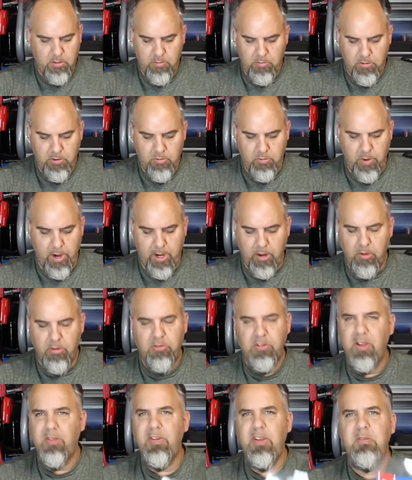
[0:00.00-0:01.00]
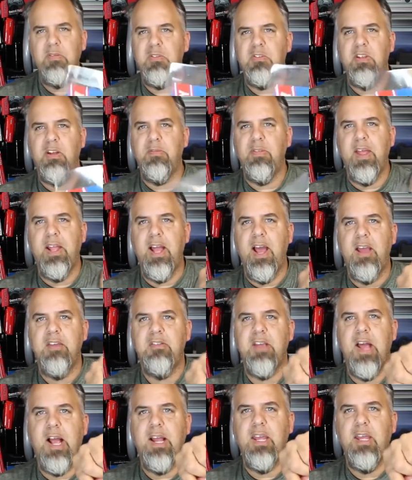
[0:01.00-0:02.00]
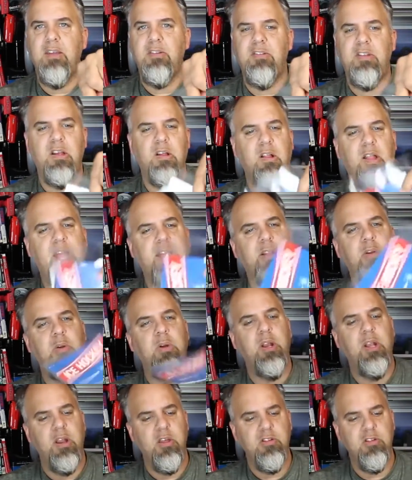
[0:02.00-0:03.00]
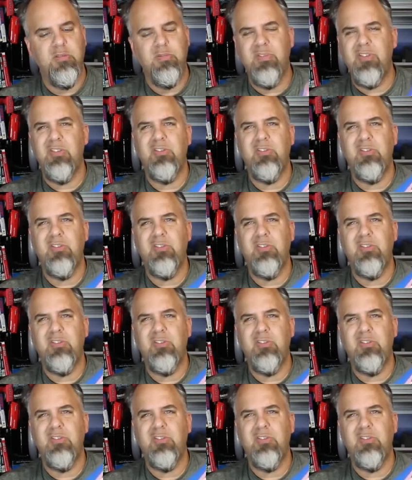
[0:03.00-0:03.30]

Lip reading: Just regular stuff, even stuff like Ice Hockey, still like new conditions,